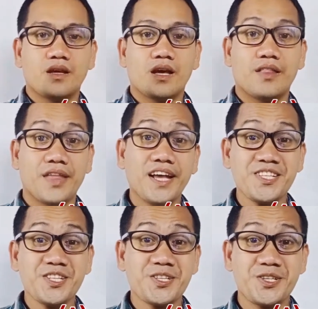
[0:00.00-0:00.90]
And
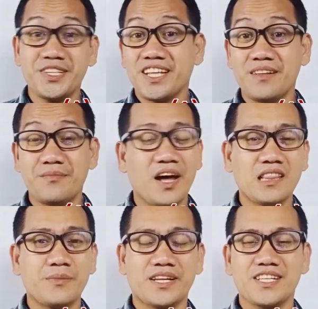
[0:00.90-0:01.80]
this certain
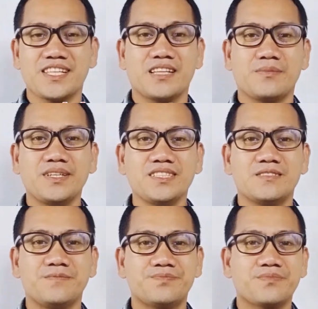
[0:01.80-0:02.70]
mathematical statement,
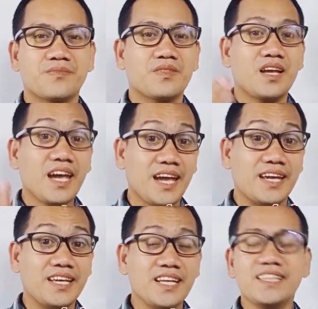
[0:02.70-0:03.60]

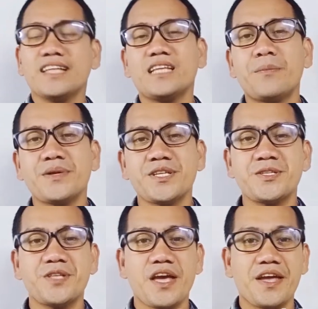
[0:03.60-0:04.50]
A, that represents
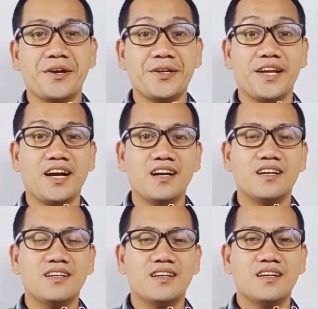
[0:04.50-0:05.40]
the area,
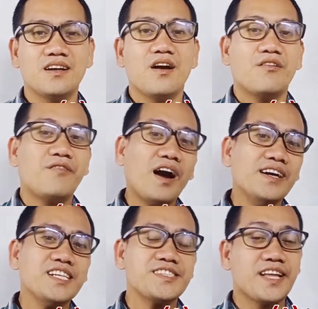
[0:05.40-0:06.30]

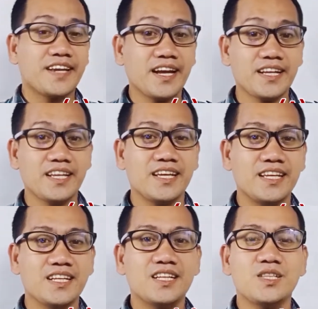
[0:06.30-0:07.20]
varies directly
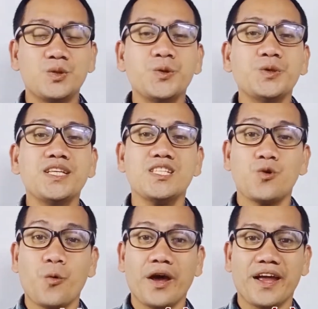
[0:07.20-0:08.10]
to the
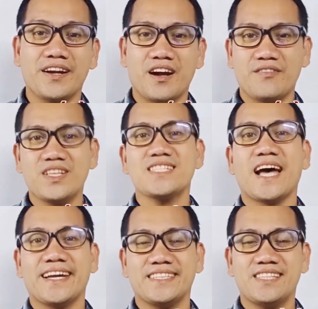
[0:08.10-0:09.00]
square of the
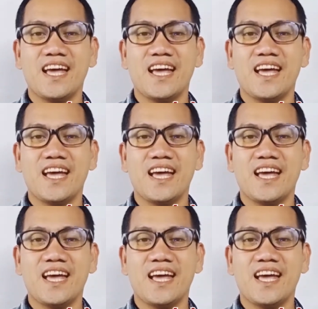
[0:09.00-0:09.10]
side